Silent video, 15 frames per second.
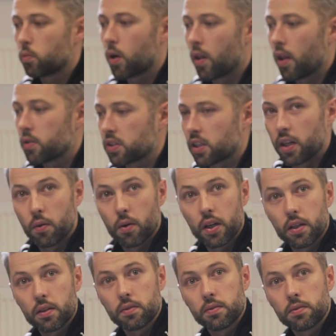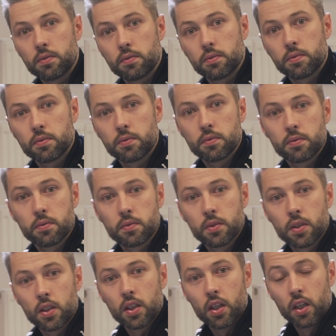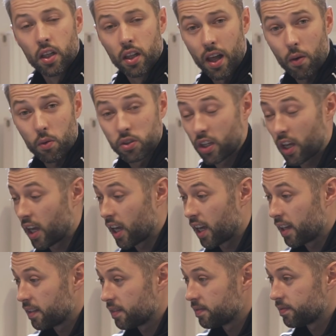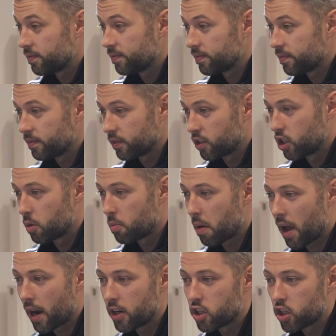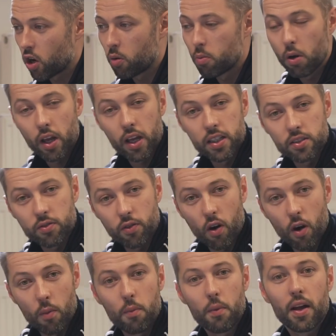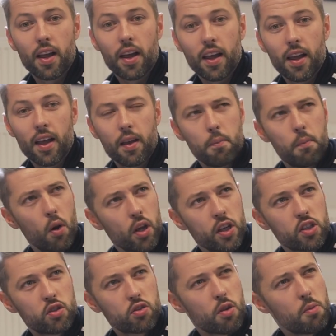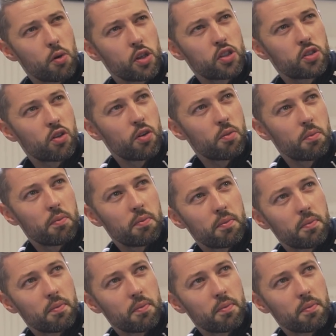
wow, clear, wasn't it? Good guy in not it? That was uh, the man Joe Mullings from Mullings, the Mullings Group.